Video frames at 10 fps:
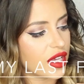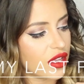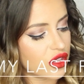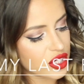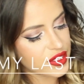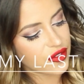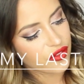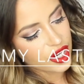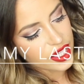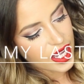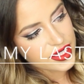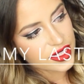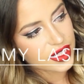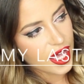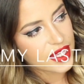Like it looks very nice
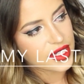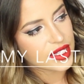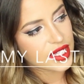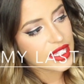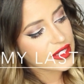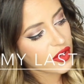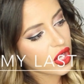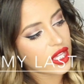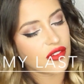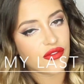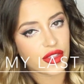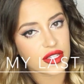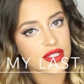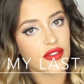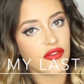and classy and tasteful and it
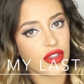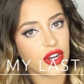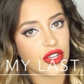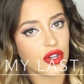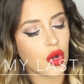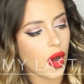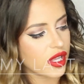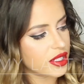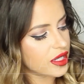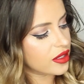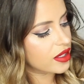feels very good quality.